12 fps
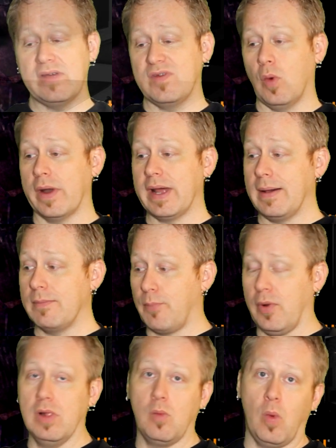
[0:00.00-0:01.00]
if you want to
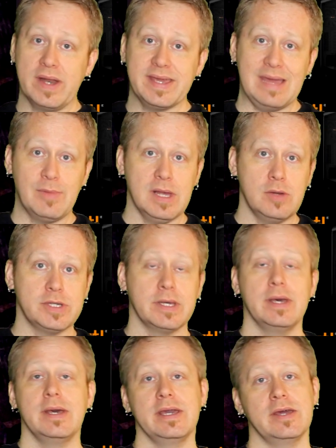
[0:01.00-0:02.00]
pull one cable out.
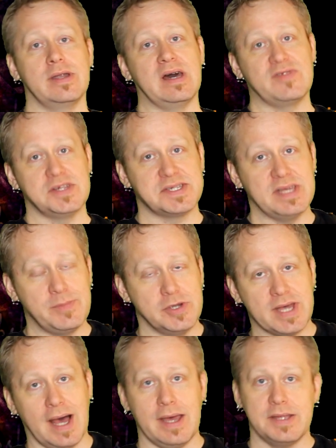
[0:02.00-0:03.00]
You don't have to snip your
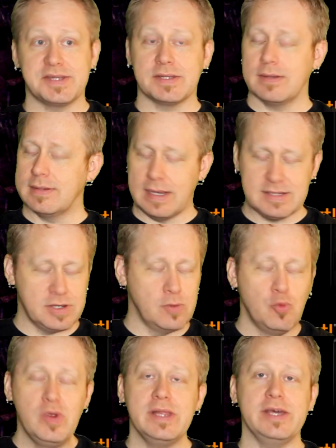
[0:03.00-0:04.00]
ties.
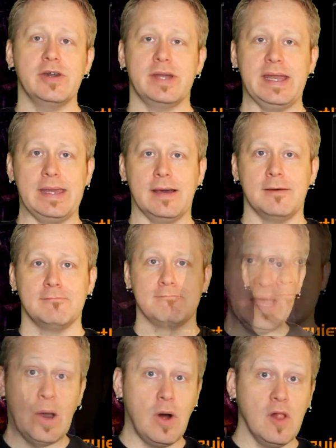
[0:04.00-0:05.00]
Really good idea.
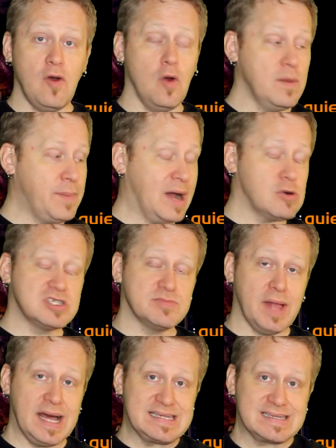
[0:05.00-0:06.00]
Now, although the power
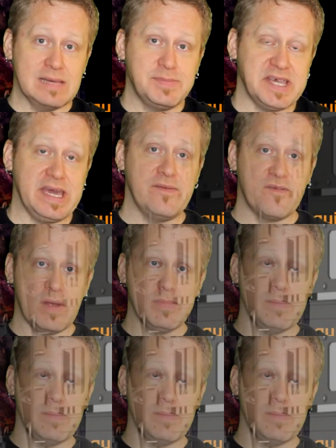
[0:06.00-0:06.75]
supply slips in from